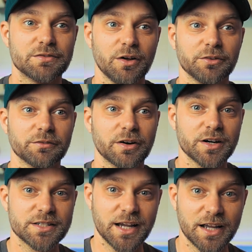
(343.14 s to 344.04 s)
felt
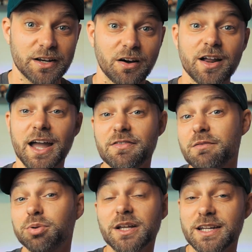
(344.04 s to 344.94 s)
very secondary, and they
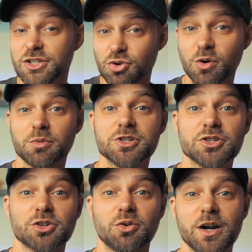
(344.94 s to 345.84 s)
played into it, which
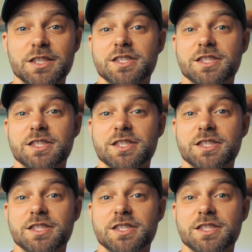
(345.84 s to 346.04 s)
is a great